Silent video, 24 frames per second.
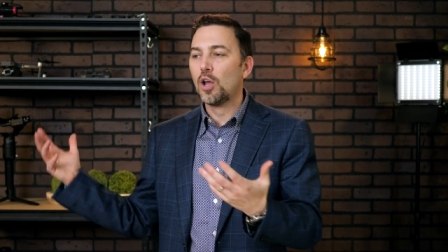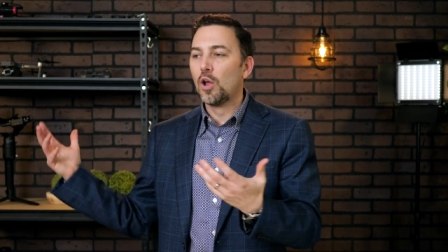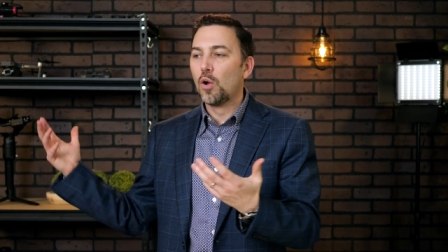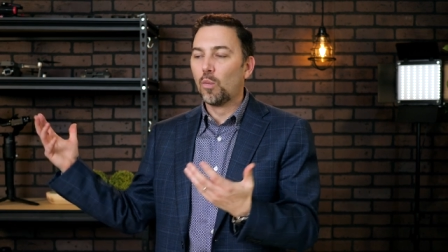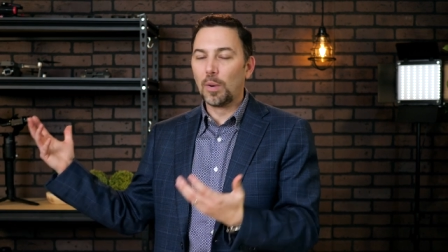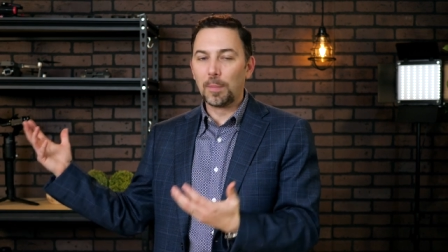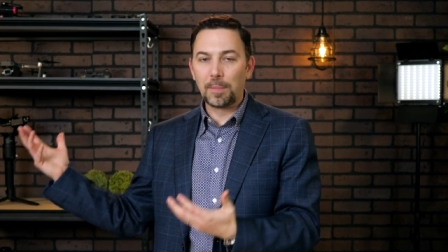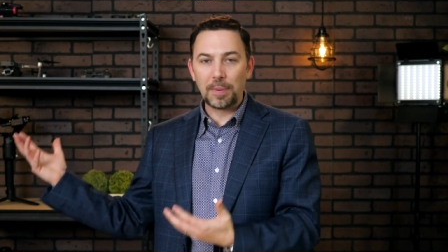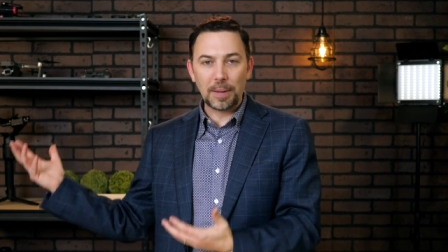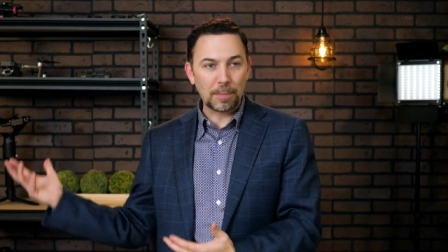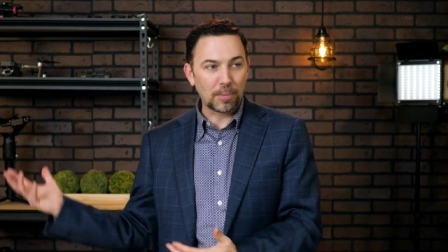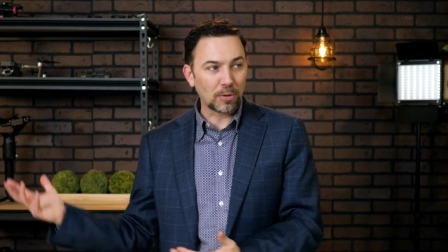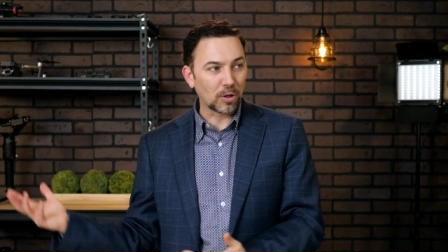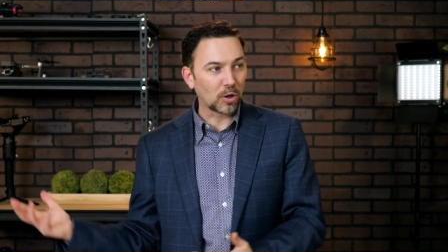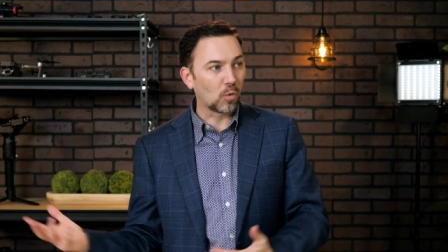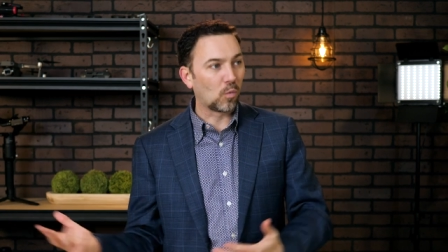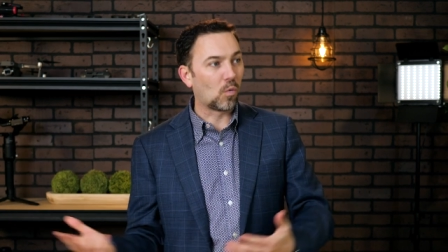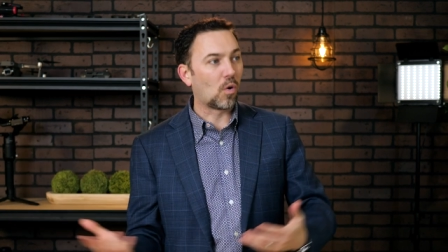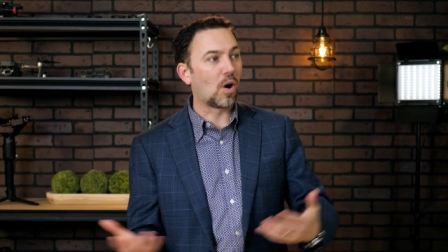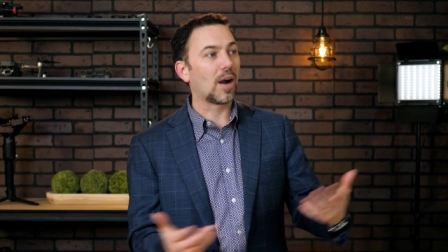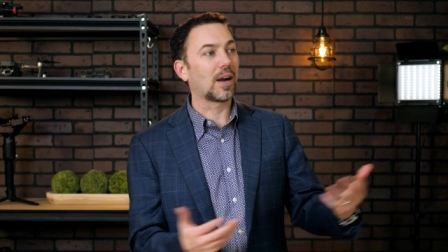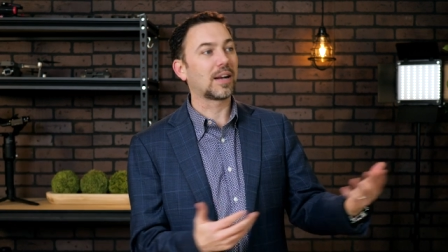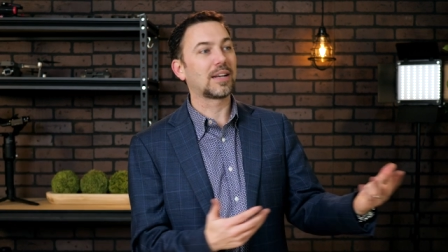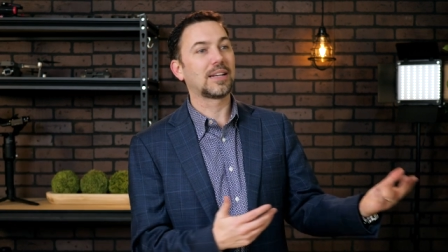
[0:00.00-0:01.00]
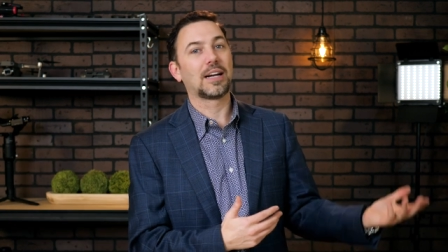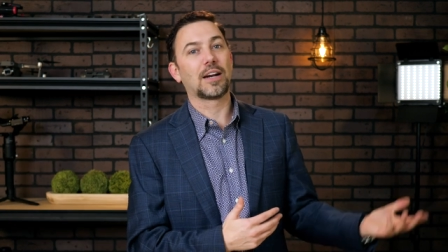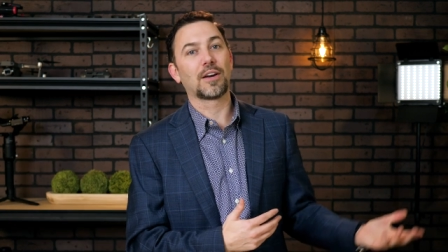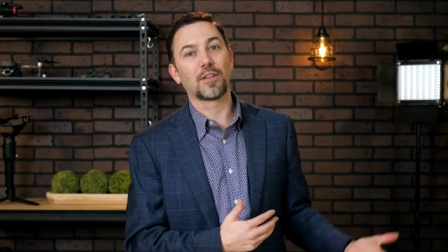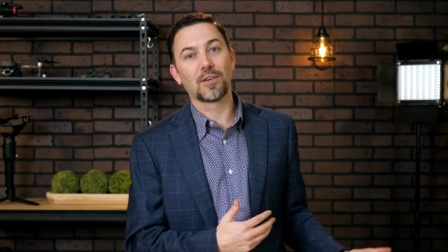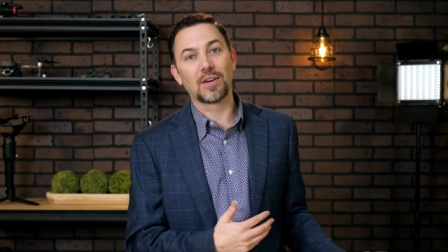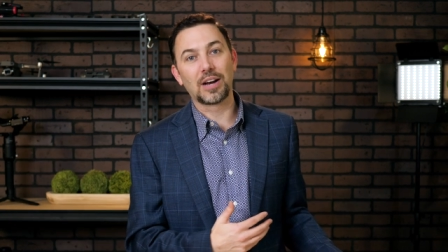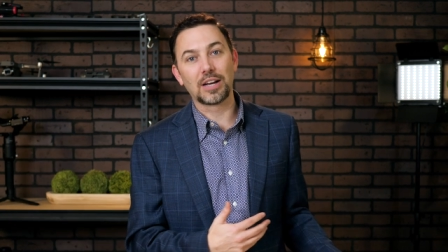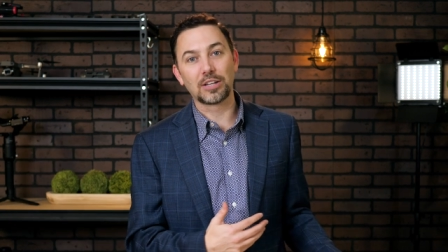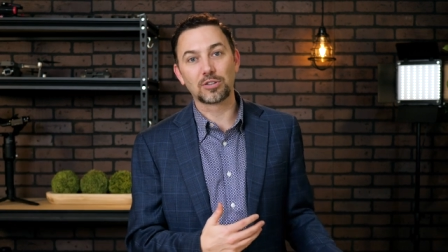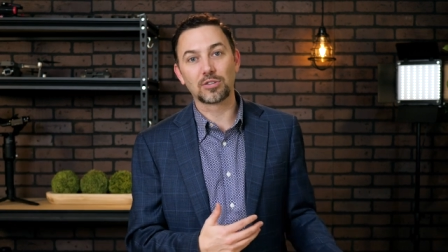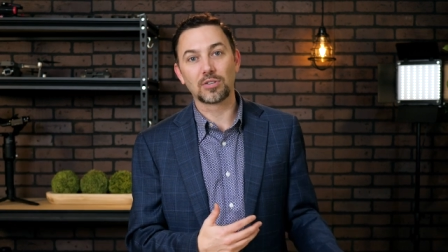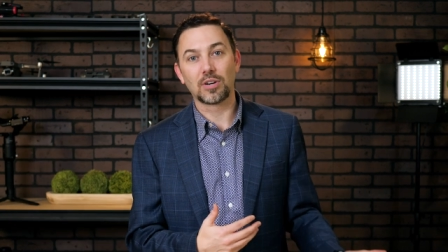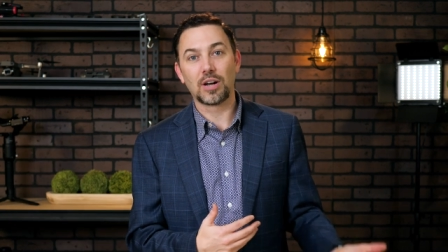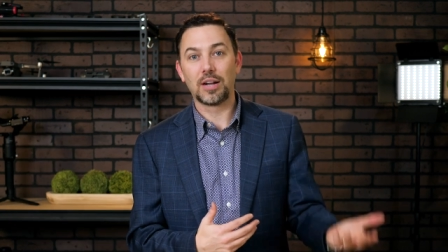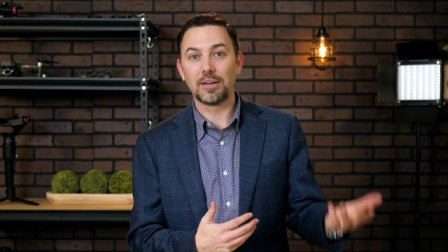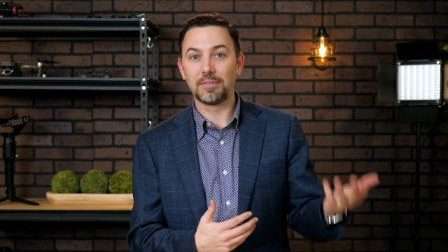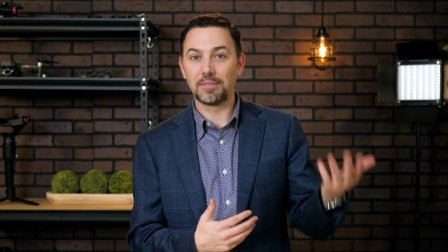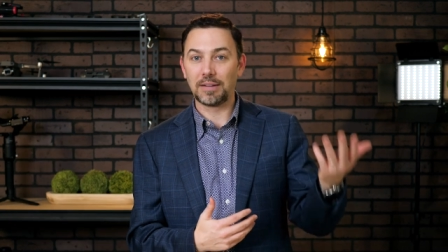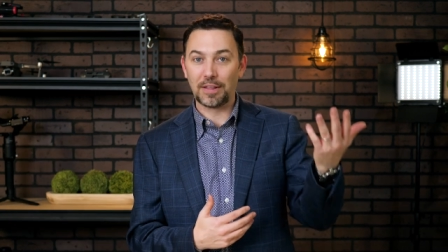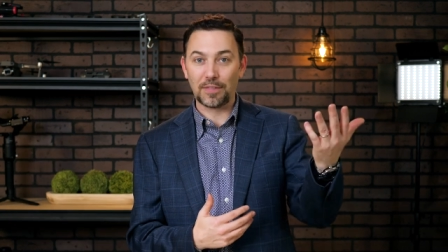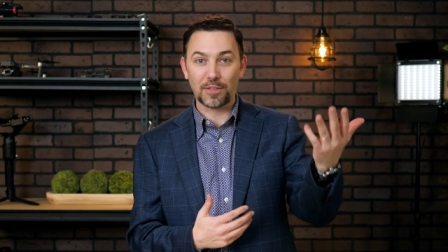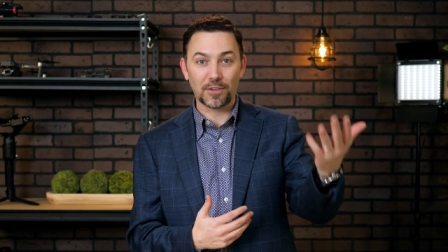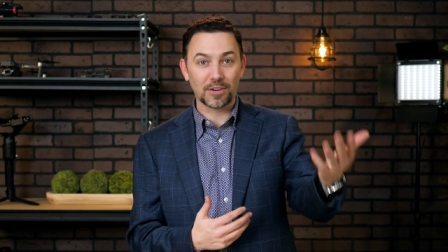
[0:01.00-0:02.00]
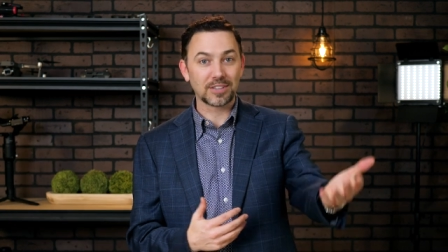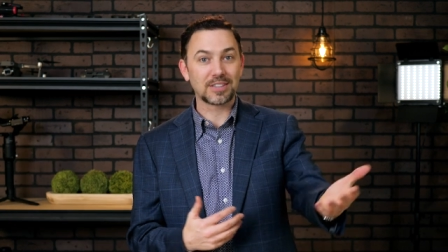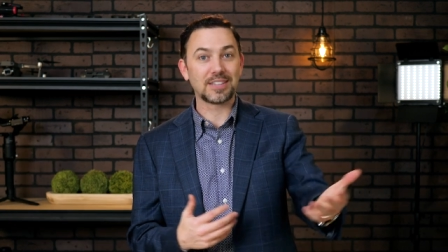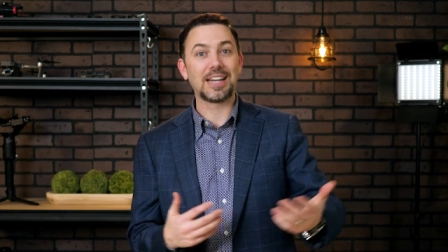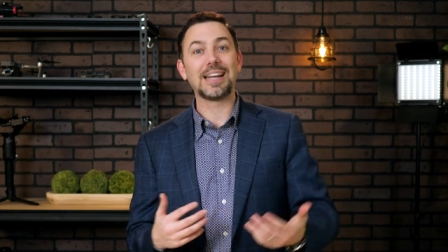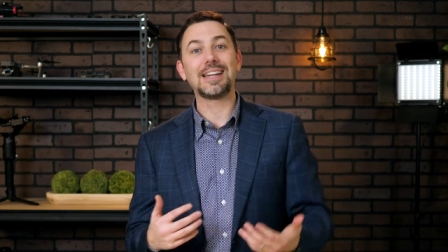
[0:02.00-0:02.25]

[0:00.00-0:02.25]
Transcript: when people are walking out of the restaurant and there's an